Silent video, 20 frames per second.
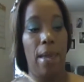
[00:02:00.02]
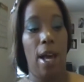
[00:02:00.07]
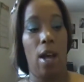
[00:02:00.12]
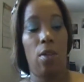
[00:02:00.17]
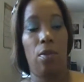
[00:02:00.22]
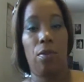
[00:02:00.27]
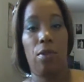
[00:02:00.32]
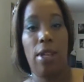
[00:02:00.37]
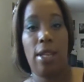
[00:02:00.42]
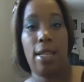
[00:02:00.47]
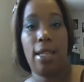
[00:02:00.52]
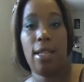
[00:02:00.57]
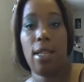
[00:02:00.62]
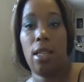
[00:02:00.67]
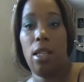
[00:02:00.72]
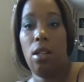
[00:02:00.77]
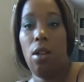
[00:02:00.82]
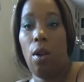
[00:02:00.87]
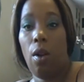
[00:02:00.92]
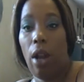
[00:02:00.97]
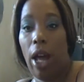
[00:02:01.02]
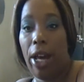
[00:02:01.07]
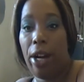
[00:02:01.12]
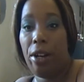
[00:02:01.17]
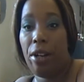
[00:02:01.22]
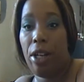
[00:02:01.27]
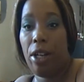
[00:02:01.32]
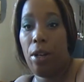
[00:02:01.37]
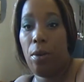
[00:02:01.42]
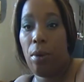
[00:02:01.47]
Now, this is a little
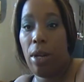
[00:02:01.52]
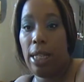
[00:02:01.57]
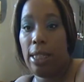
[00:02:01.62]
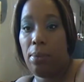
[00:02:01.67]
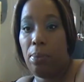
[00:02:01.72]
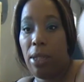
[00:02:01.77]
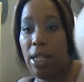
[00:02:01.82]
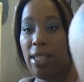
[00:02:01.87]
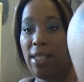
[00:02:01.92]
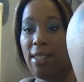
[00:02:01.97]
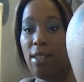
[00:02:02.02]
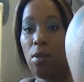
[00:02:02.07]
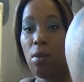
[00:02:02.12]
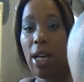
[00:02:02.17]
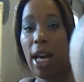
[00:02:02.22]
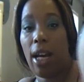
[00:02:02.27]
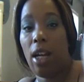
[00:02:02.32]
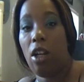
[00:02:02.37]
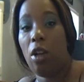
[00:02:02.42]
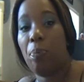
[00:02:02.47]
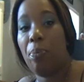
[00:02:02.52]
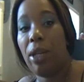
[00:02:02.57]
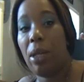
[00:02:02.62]
lighter than the rest, but it's still got a